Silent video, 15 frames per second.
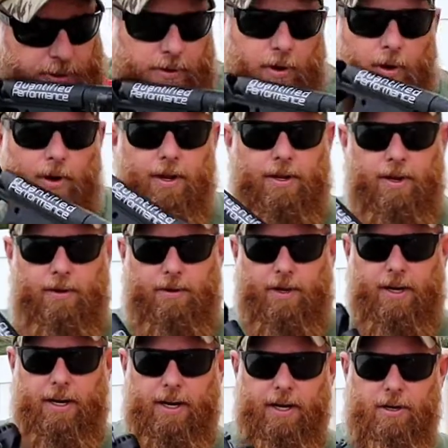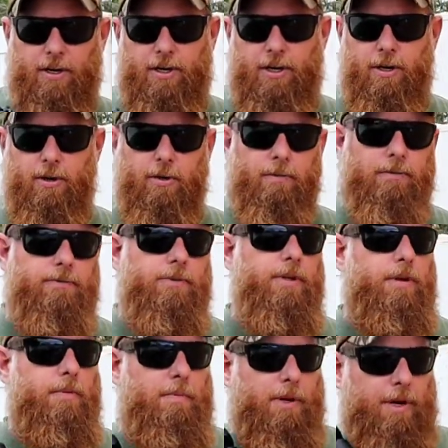a target there that I need to shoot.
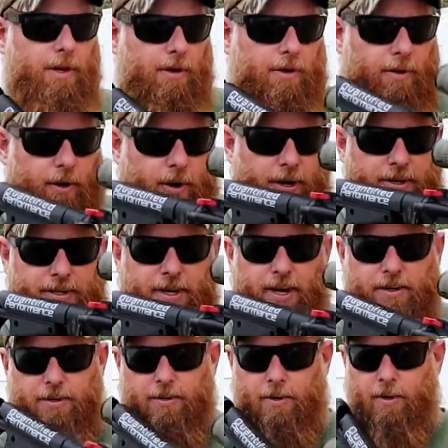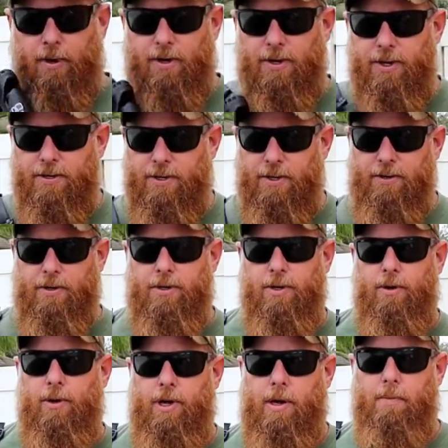Depending on target size and target distance,
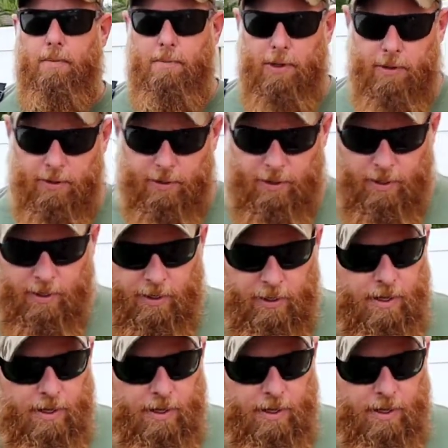shooting capability,